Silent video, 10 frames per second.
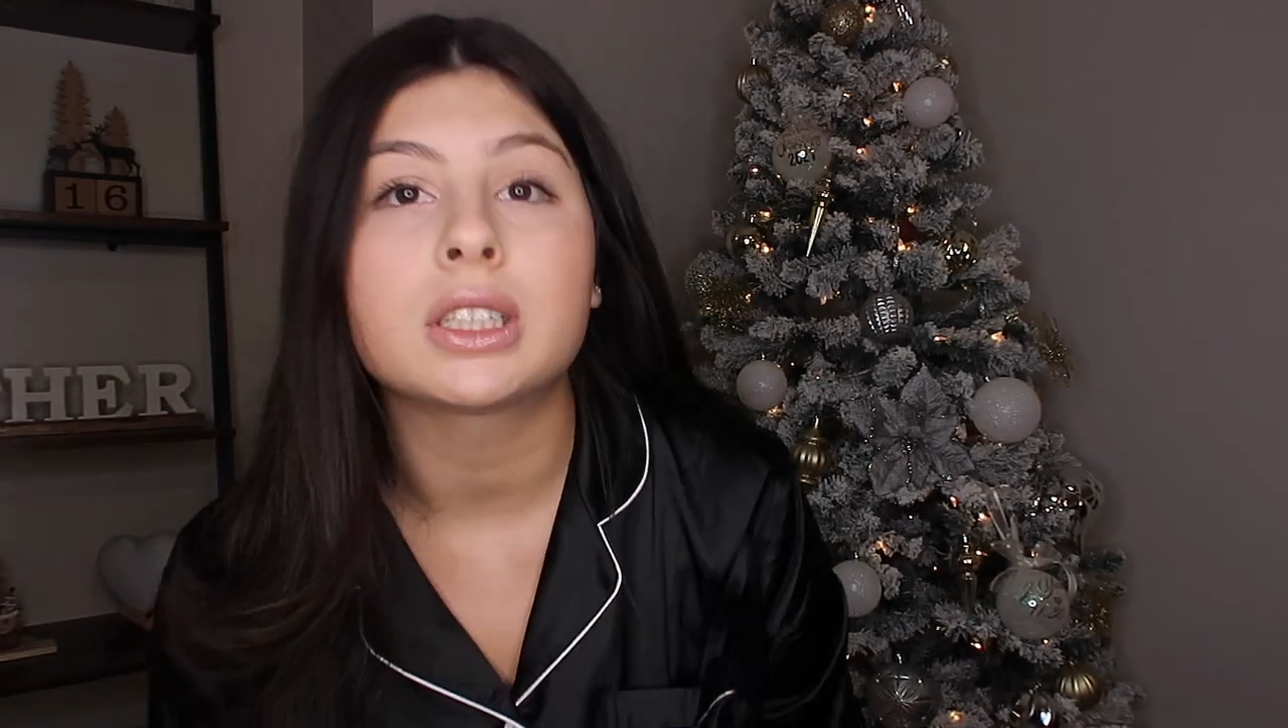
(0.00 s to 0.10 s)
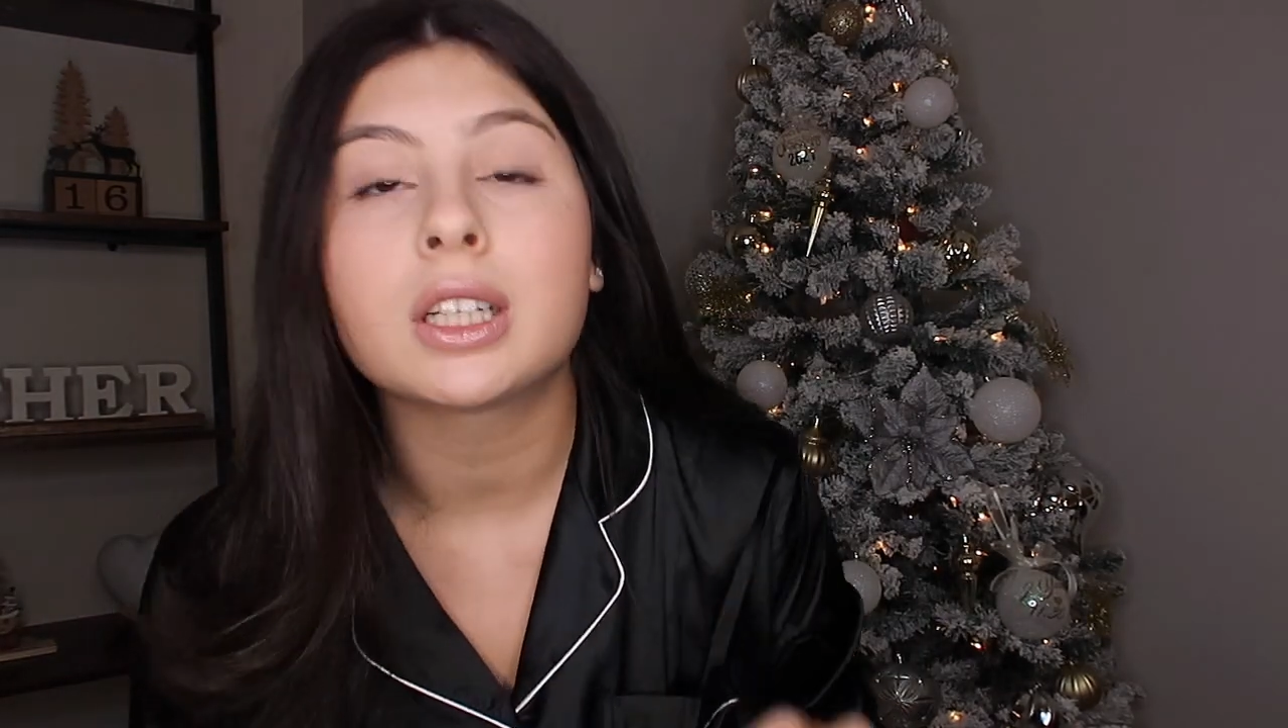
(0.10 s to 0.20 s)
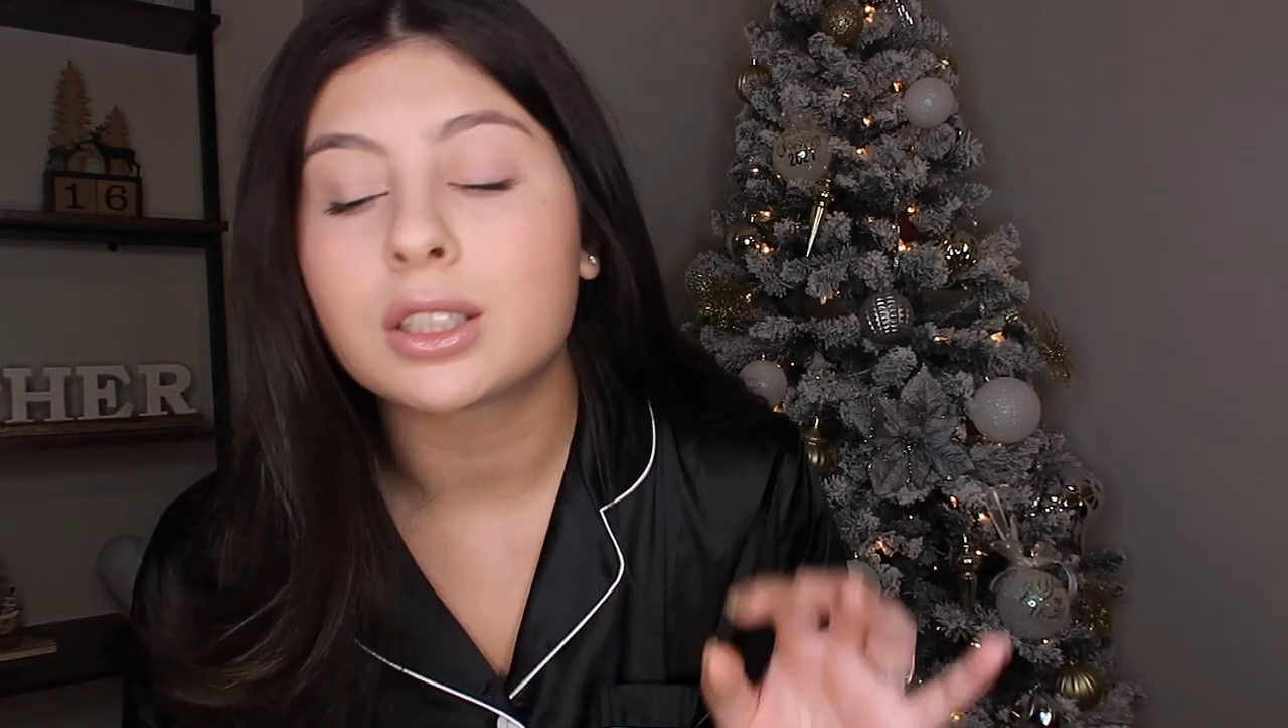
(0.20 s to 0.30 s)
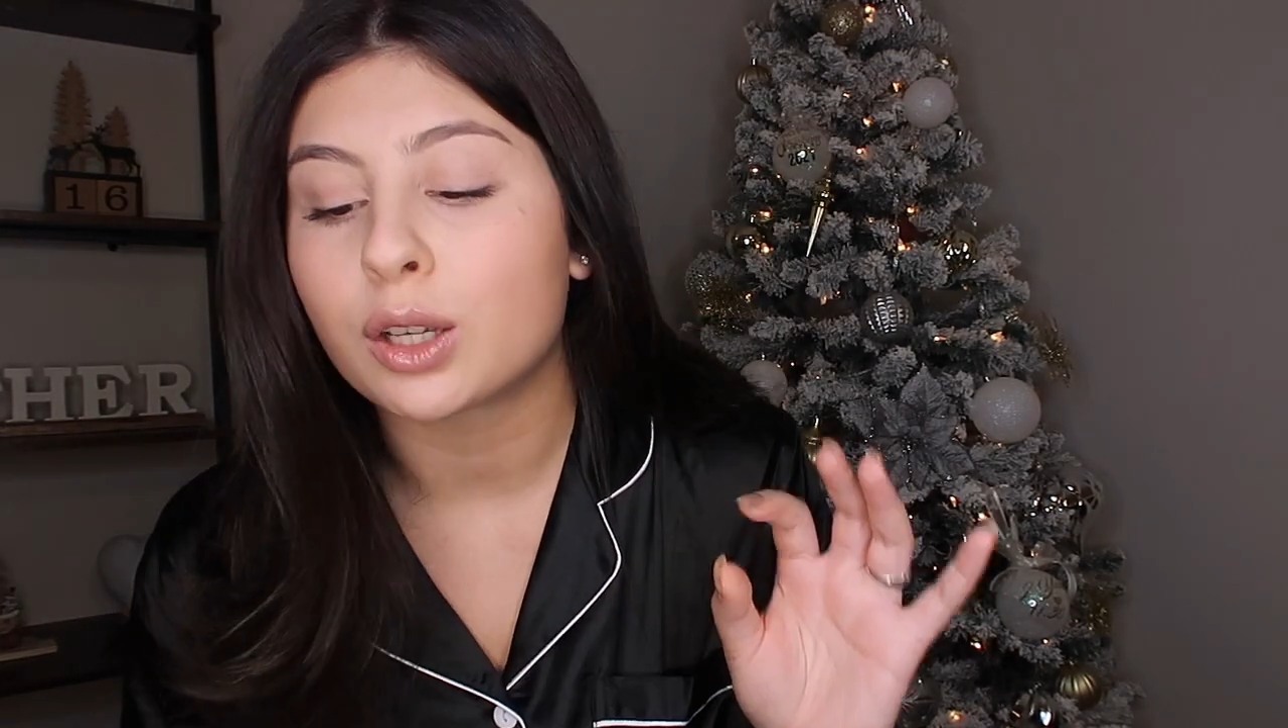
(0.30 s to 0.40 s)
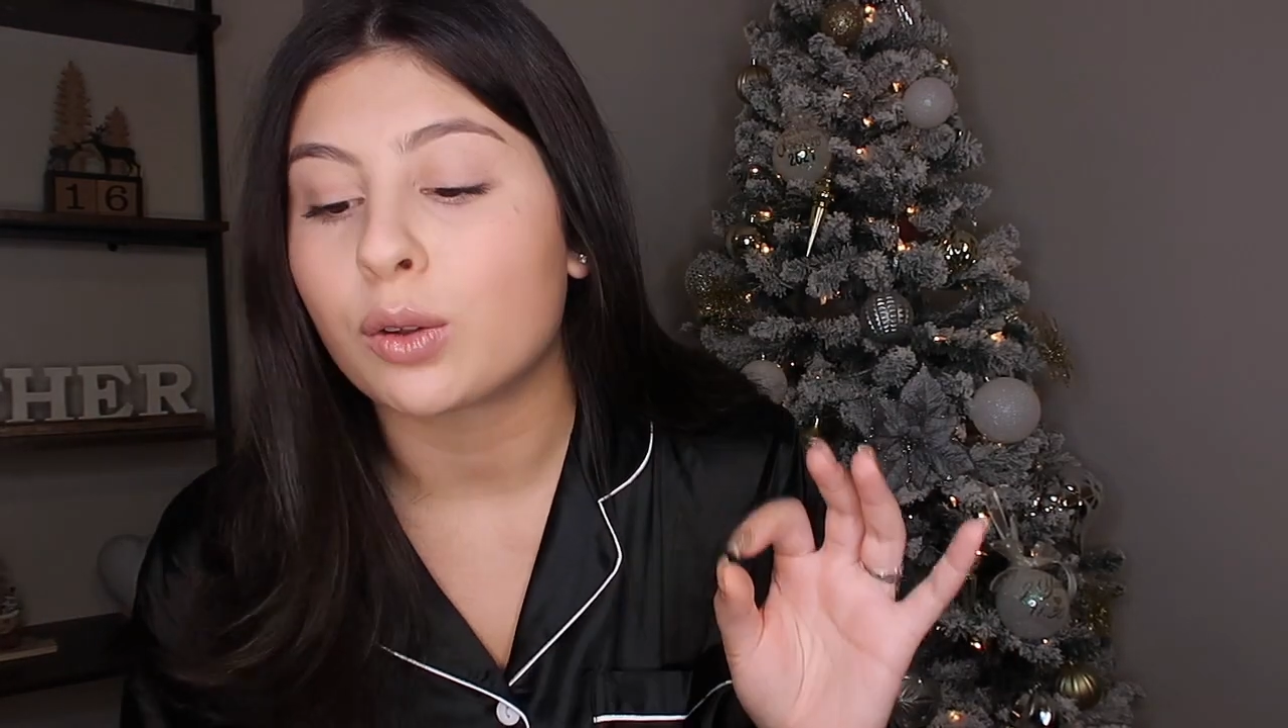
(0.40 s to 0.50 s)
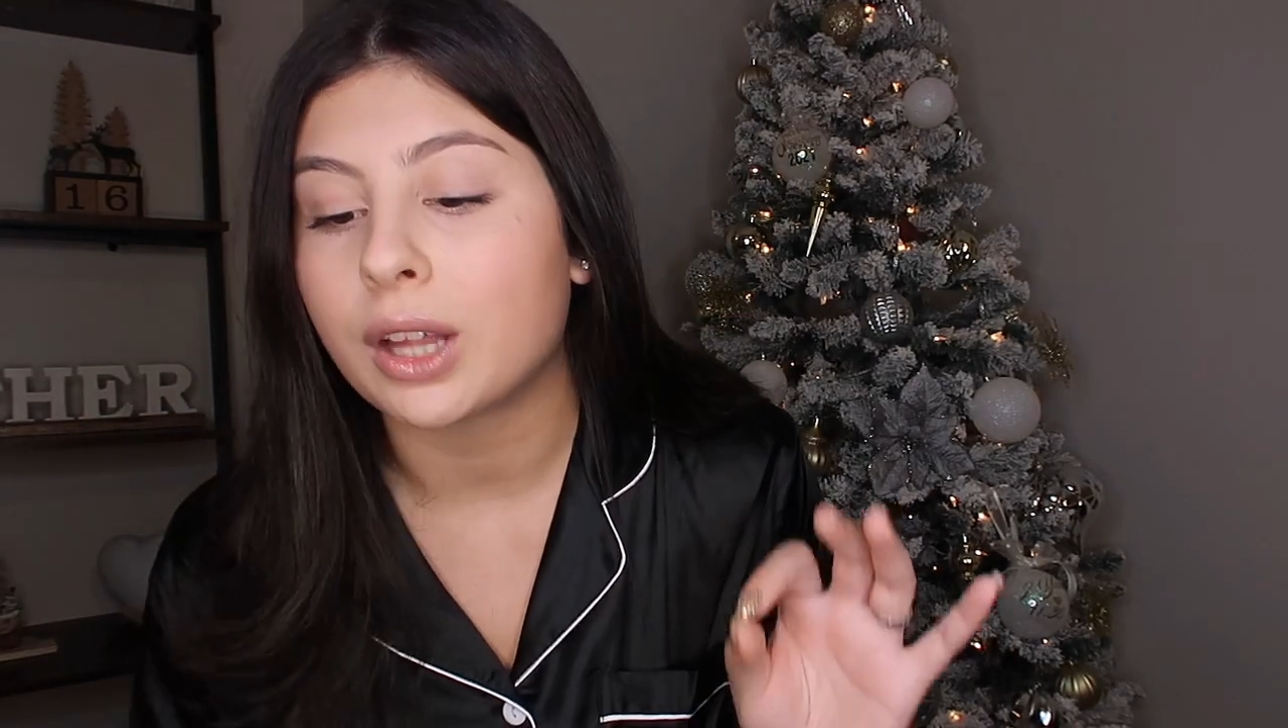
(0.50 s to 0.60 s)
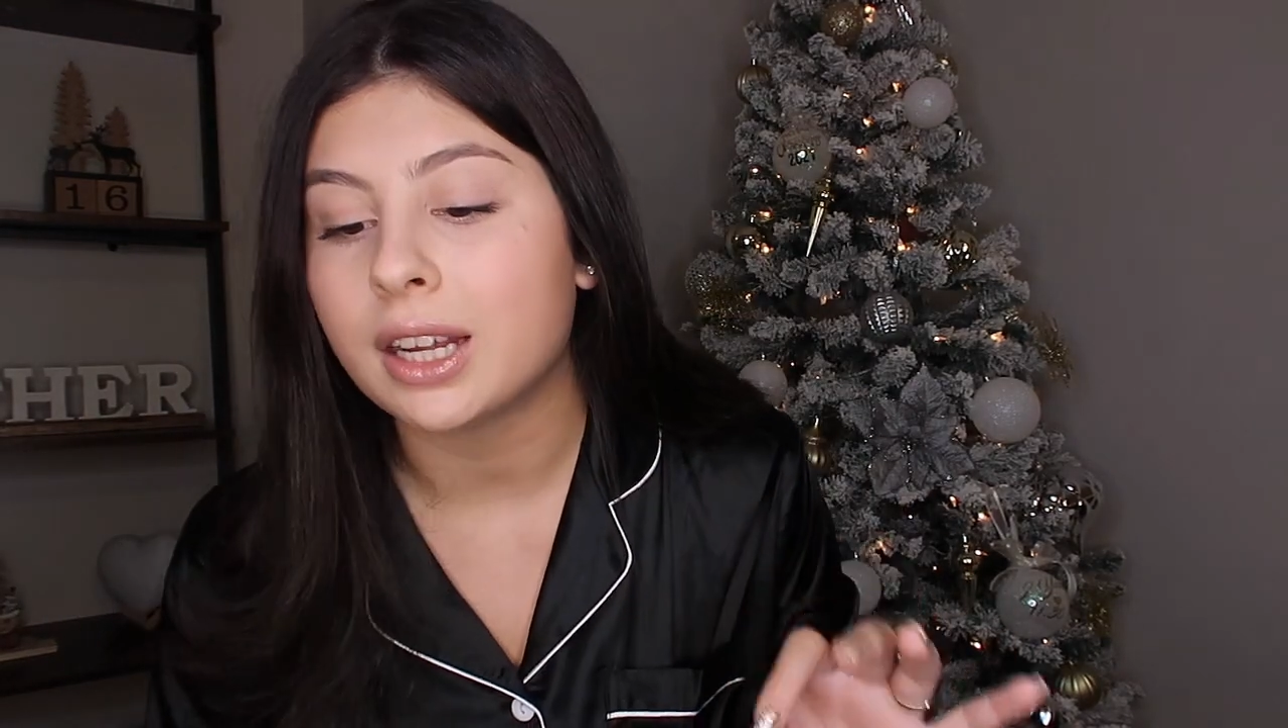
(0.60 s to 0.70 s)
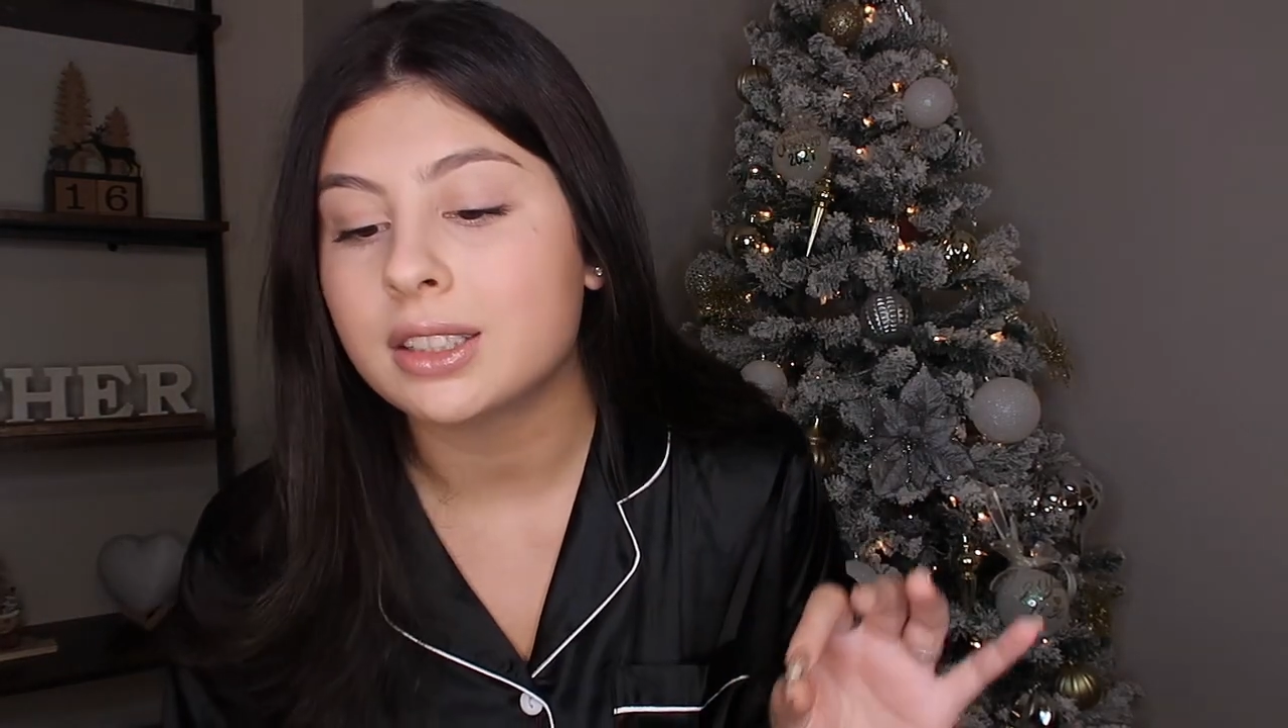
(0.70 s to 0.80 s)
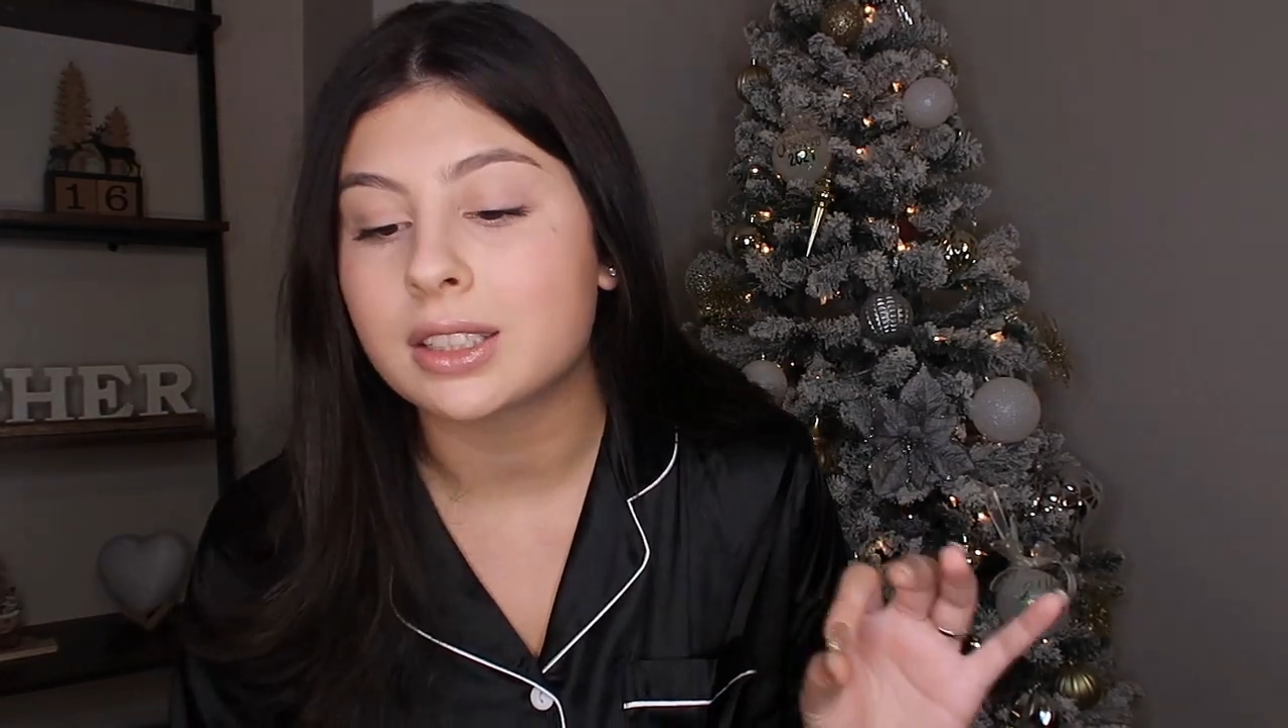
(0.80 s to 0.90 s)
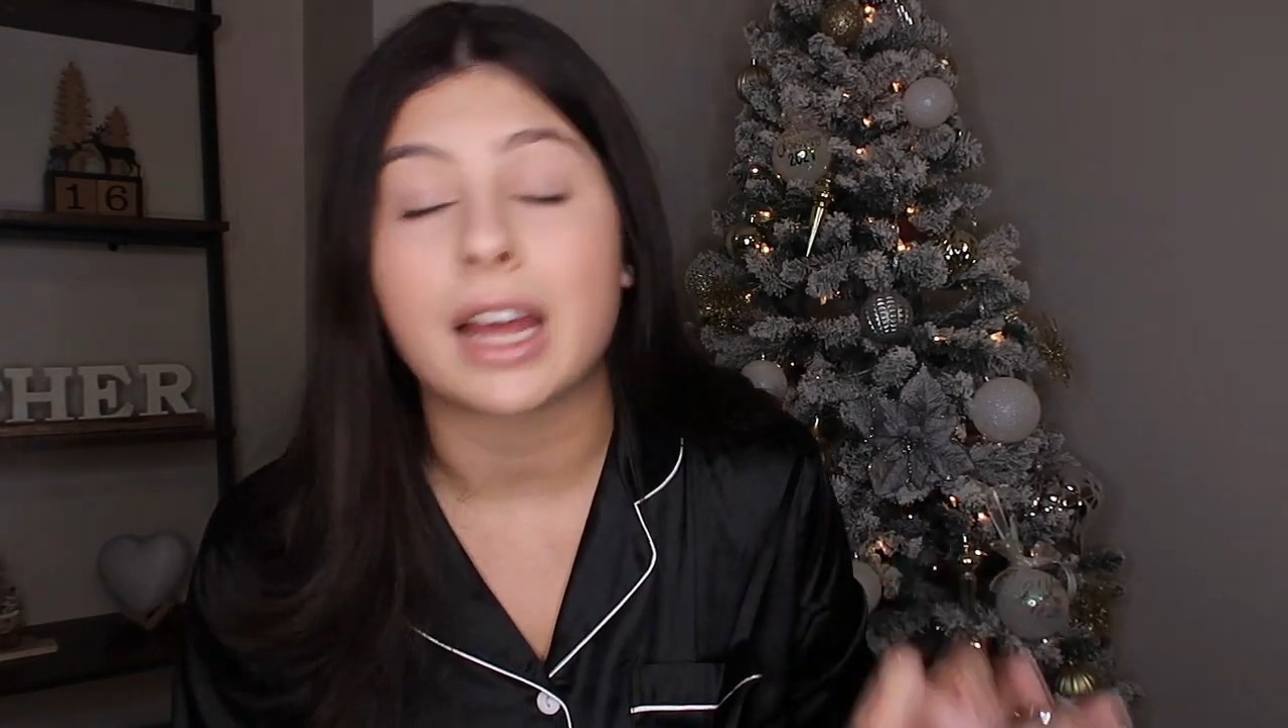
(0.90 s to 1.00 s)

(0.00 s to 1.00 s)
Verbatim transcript: So let's,